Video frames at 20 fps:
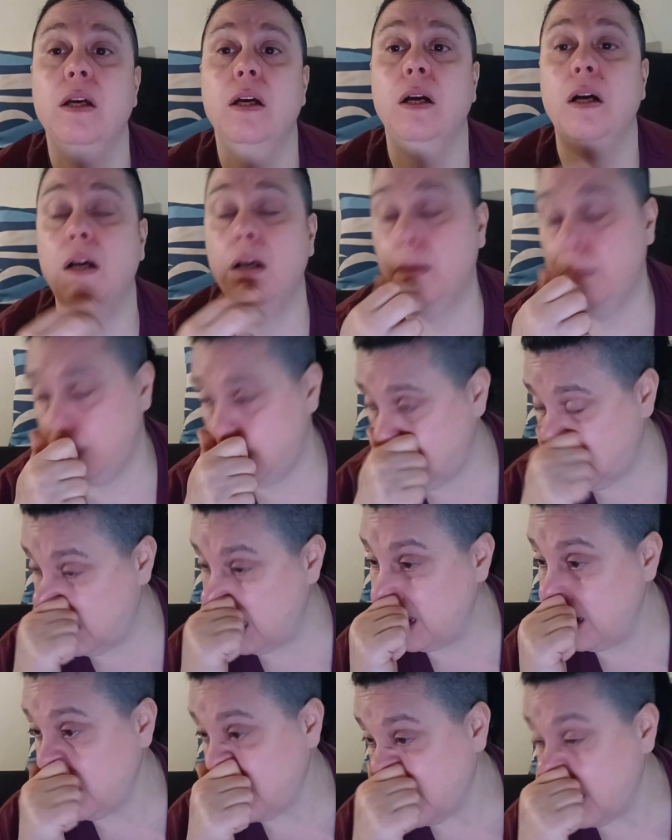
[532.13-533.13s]

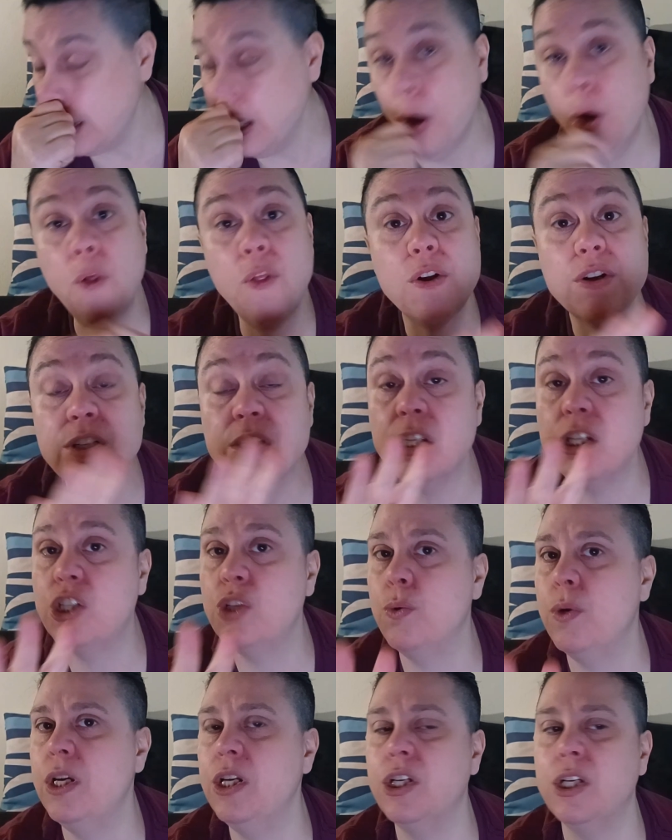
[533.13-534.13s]
And I know there's
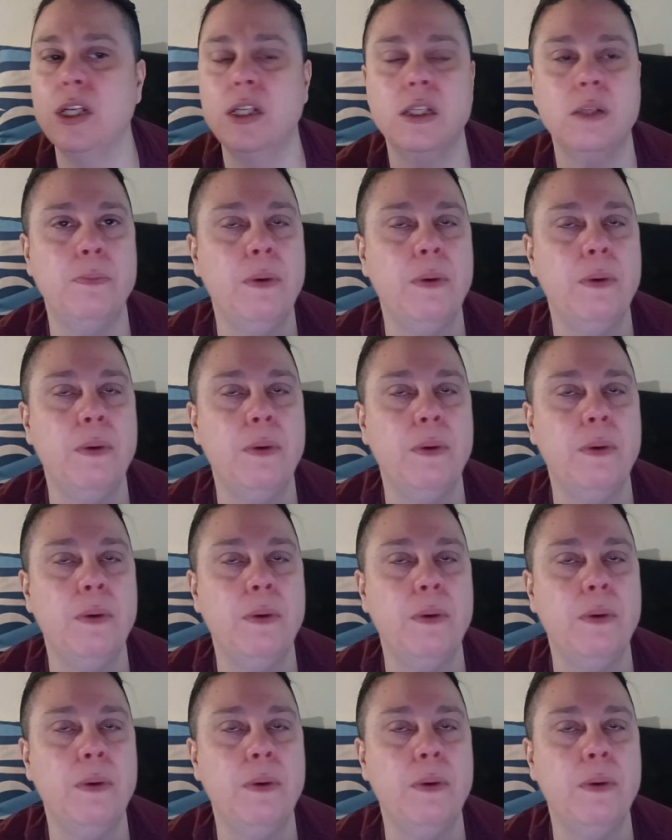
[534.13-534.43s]
situations.